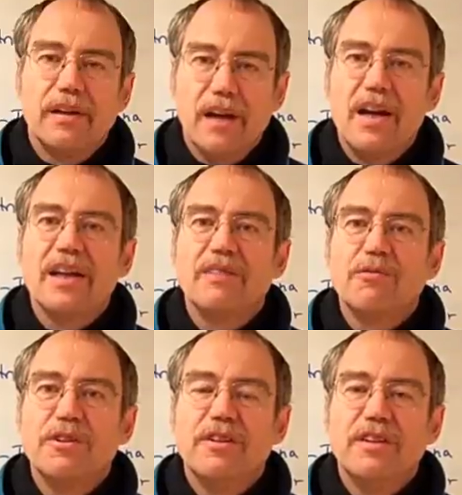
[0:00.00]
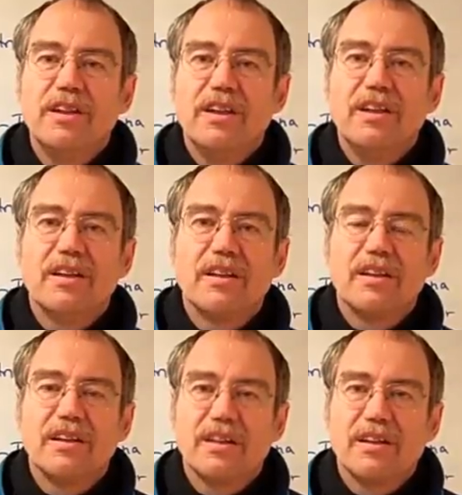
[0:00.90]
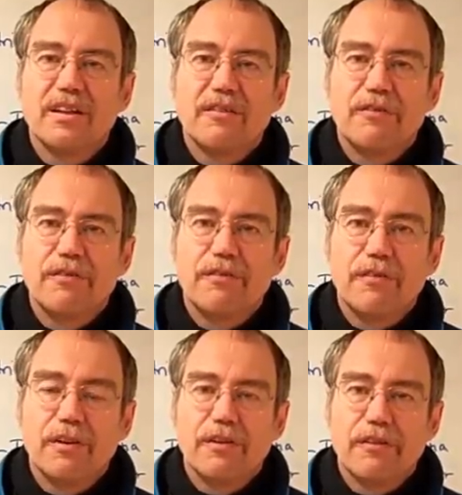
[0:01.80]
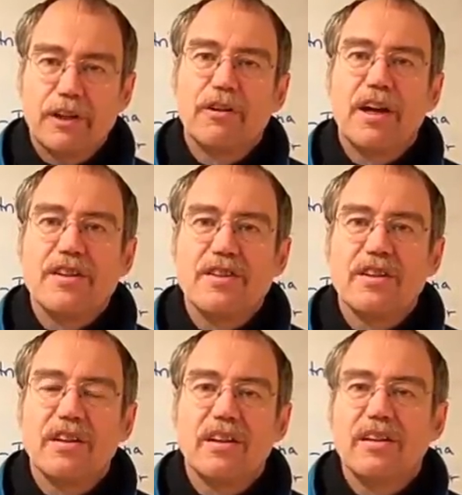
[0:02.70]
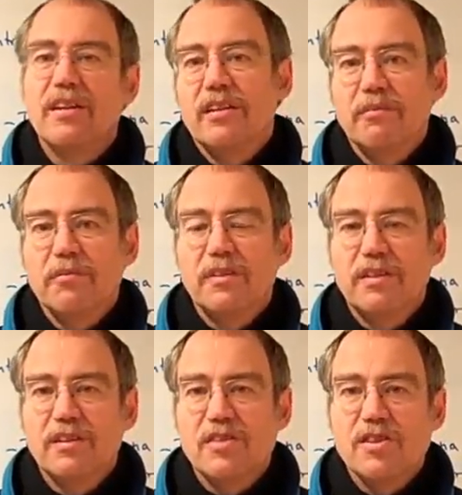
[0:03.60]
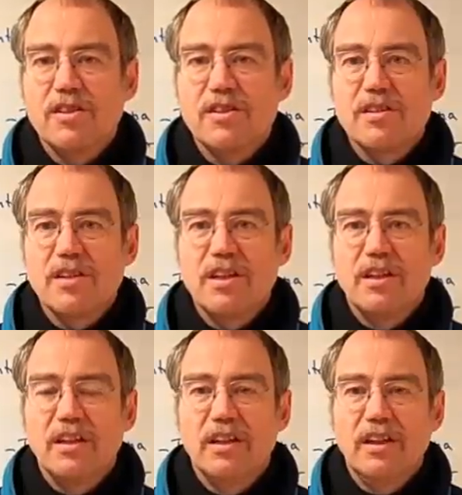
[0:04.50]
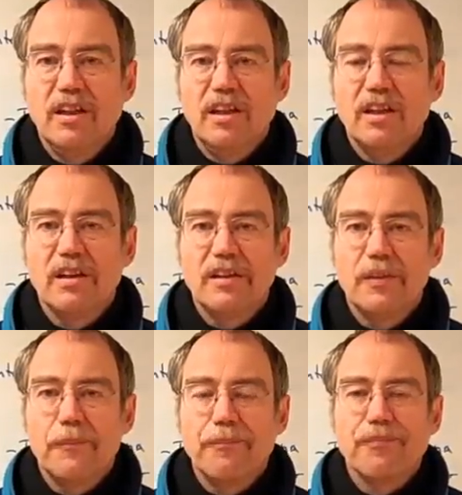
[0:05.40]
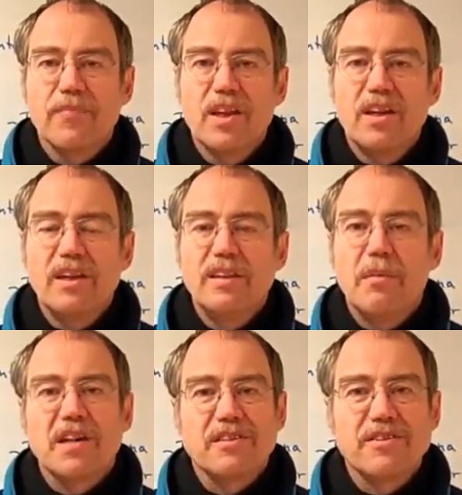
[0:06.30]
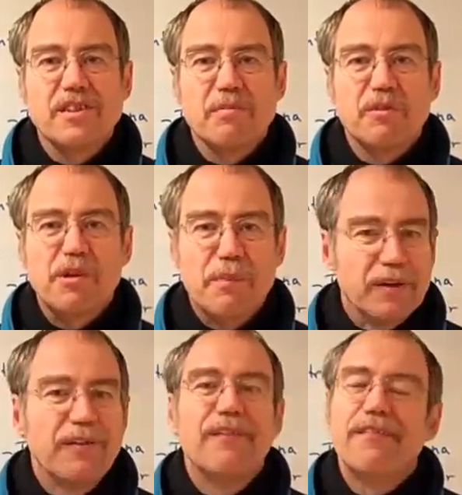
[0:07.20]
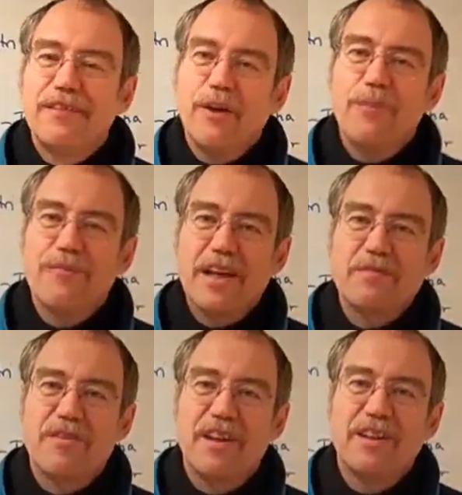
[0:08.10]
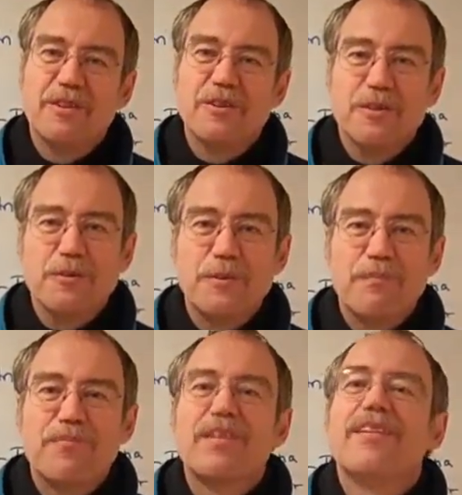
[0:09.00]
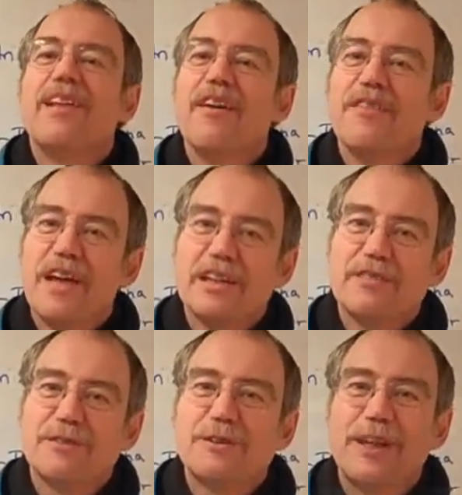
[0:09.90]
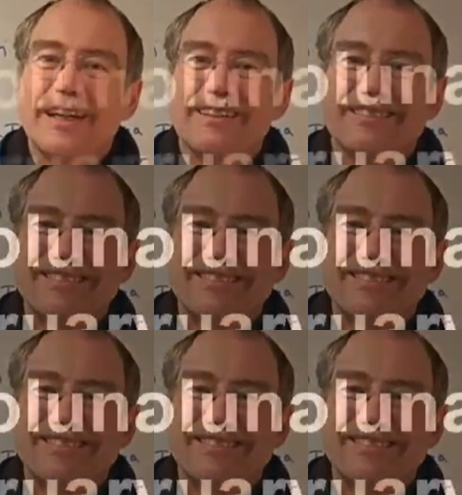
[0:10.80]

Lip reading: line with the regulation and the decisions in the master team agreement. So that's fairly good news. Now, thanks for today.